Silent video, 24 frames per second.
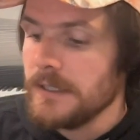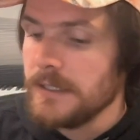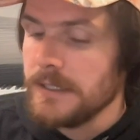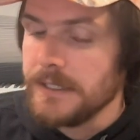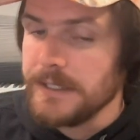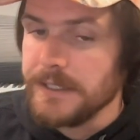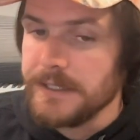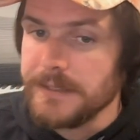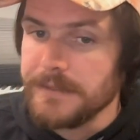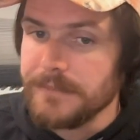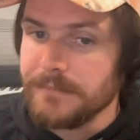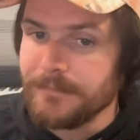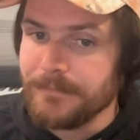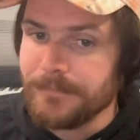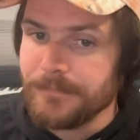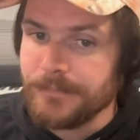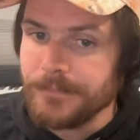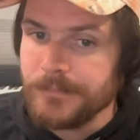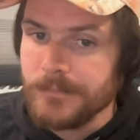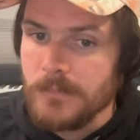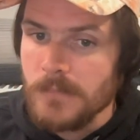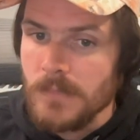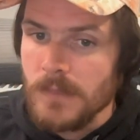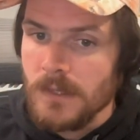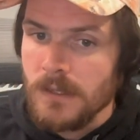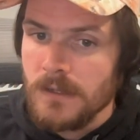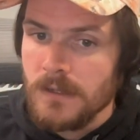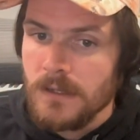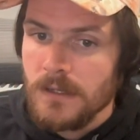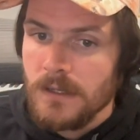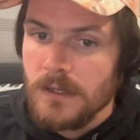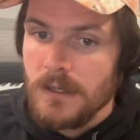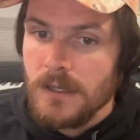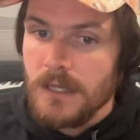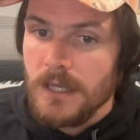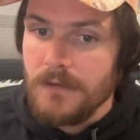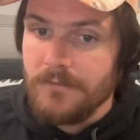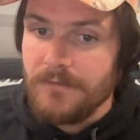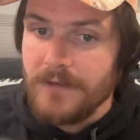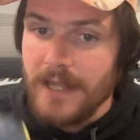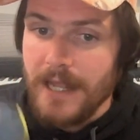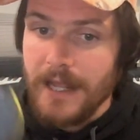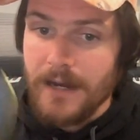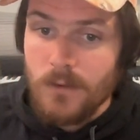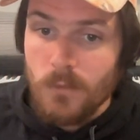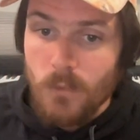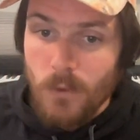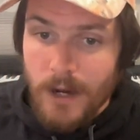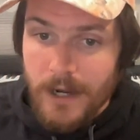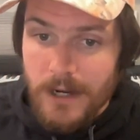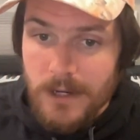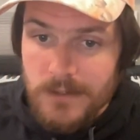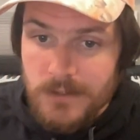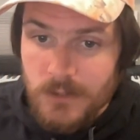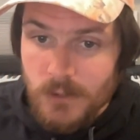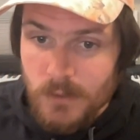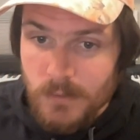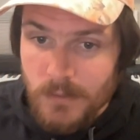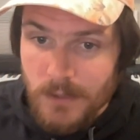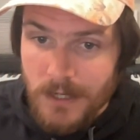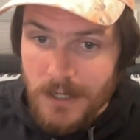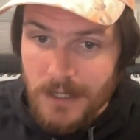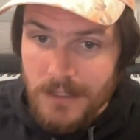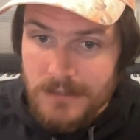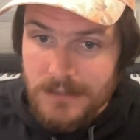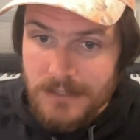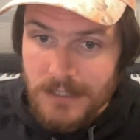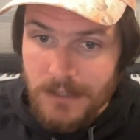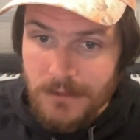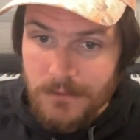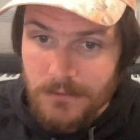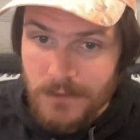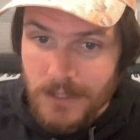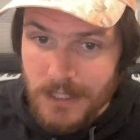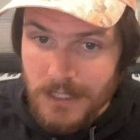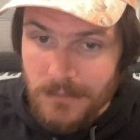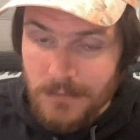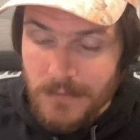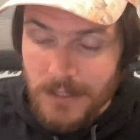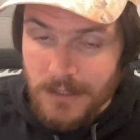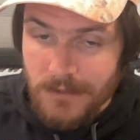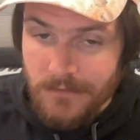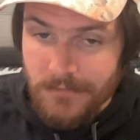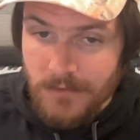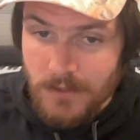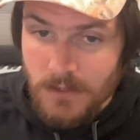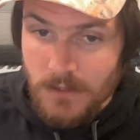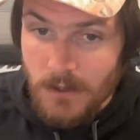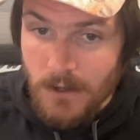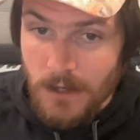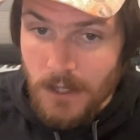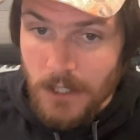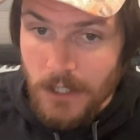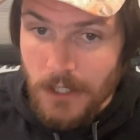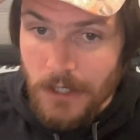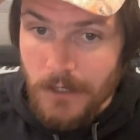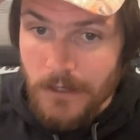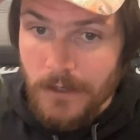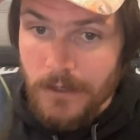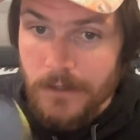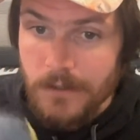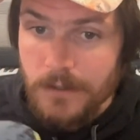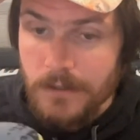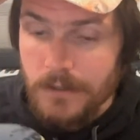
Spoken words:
If it had a wider toe box, I would recommend it for longer,